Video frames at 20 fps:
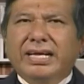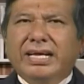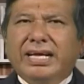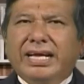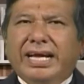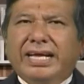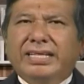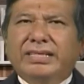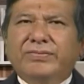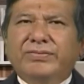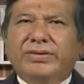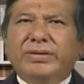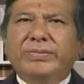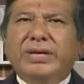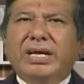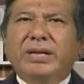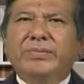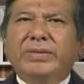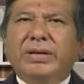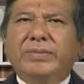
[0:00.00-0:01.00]
and the
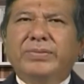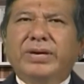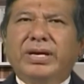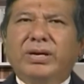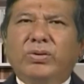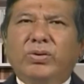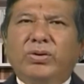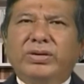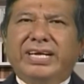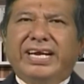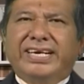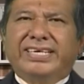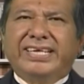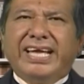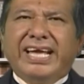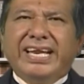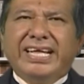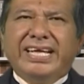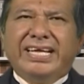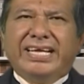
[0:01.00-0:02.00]
female member on
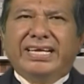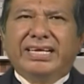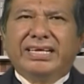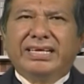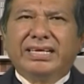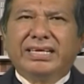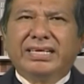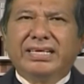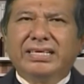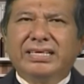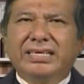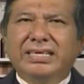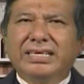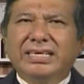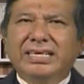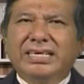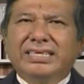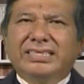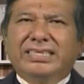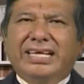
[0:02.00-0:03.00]
attaining
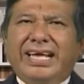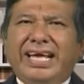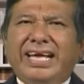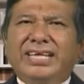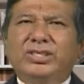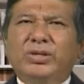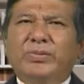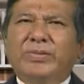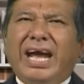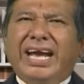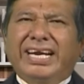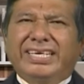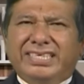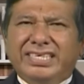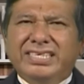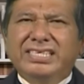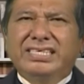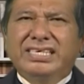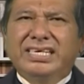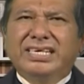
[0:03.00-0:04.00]
the age of
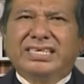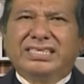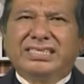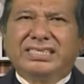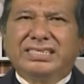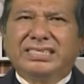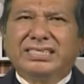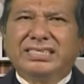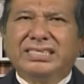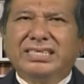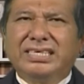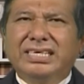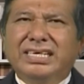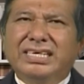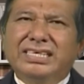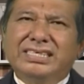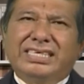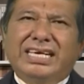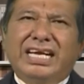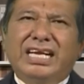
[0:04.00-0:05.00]
18 years
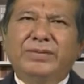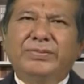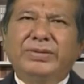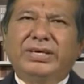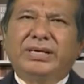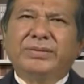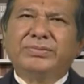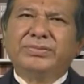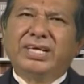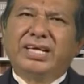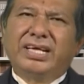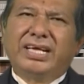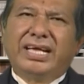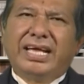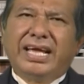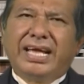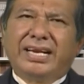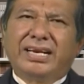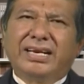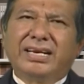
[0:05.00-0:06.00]
shall become the
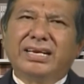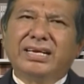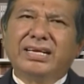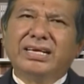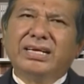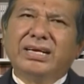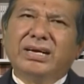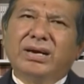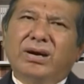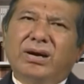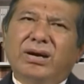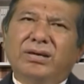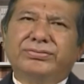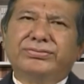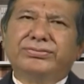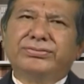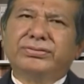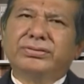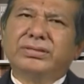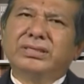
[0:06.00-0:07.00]
head
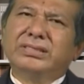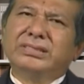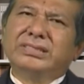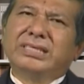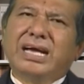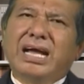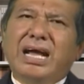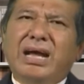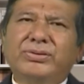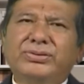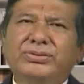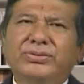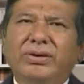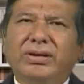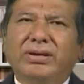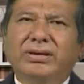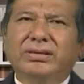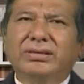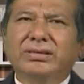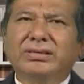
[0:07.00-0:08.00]
of the
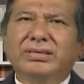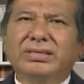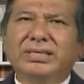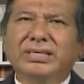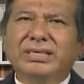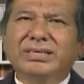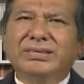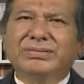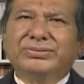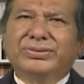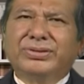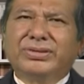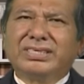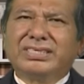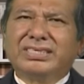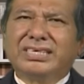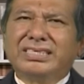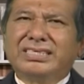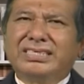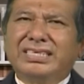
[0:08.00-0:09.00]
household for
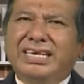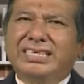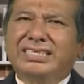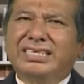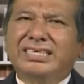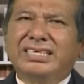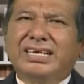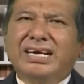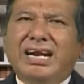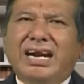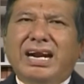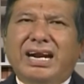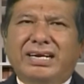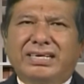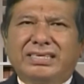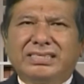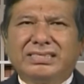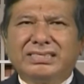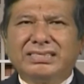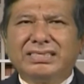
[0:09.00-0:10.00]
such ration
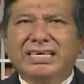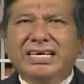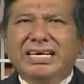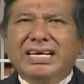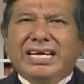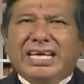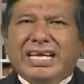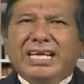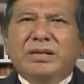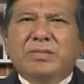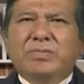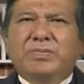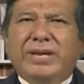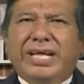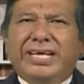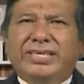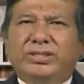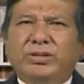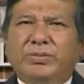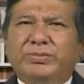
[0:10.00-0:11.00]
cards in
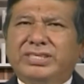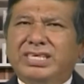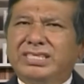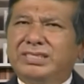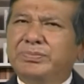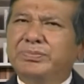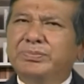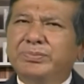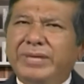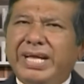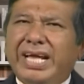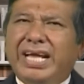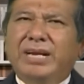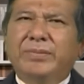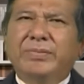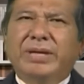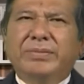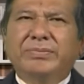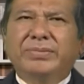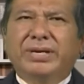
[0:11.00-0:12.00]
place of such
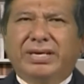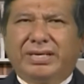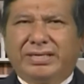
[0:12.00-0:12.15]
male member.